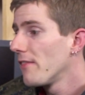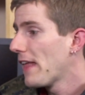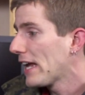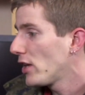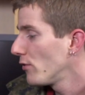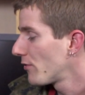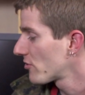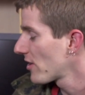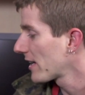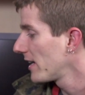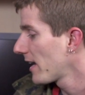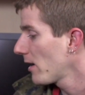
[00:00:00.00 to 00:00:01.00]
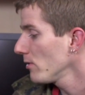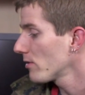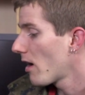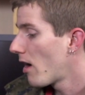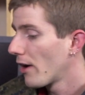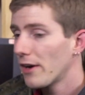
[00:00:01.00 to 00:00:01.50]
Thank you for checking out
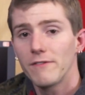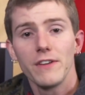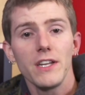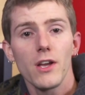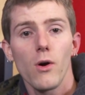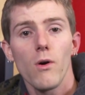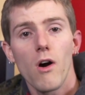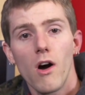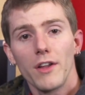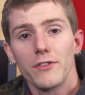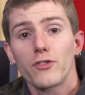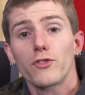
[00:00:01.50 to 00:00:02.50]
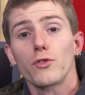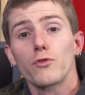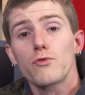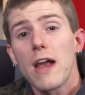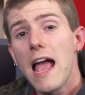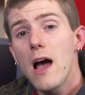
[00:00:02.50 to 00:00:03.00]
our video on
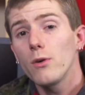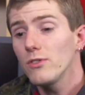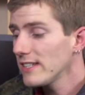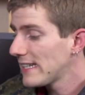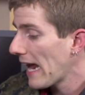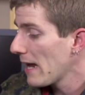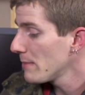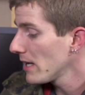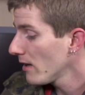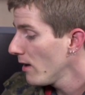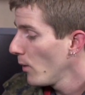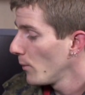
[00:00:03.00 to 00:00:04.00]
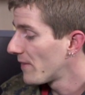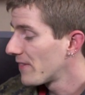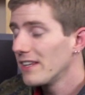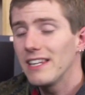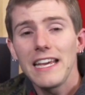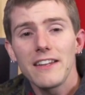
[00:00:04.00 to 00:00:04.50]
surround gaming with
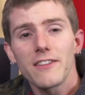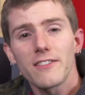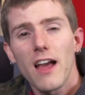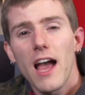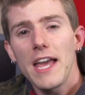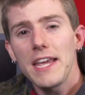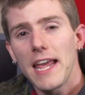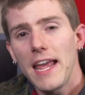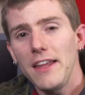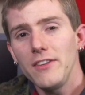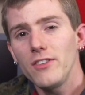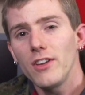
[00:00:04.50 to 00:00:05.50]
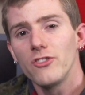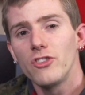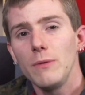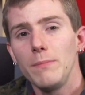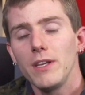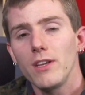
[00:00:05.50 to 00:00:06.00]
the latest high-end
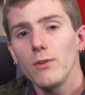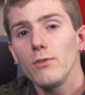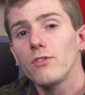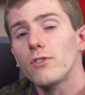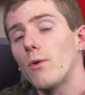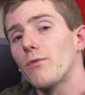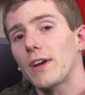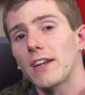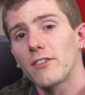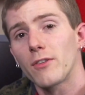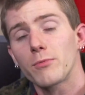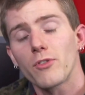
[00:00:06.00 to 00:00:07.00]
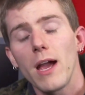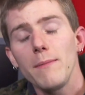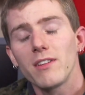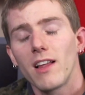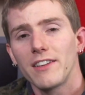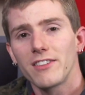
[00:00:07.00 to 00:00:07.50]
GPUs. Don't forget to
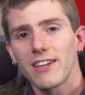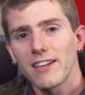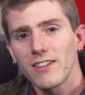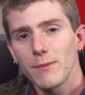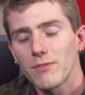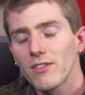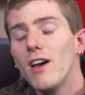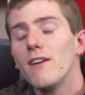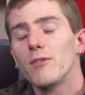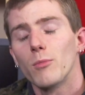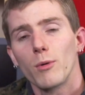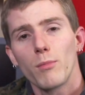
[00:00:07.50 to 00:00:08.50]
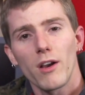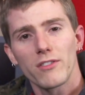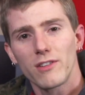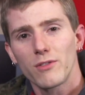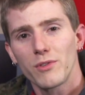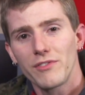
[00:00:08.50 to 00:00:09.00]
subscribe to Linus Tech Tips for more
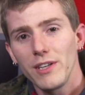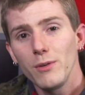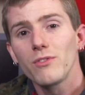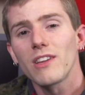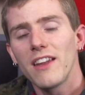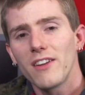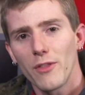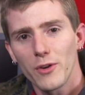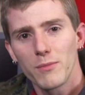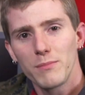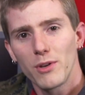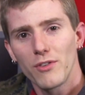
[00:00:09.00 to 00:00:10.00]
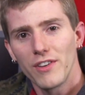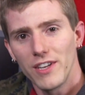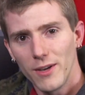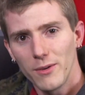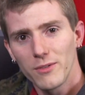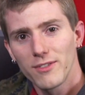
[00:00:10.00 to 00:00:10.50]
unboxings, reviews, and other computer
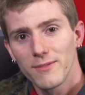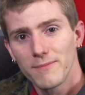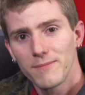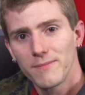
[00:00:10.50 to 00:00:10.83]
videos.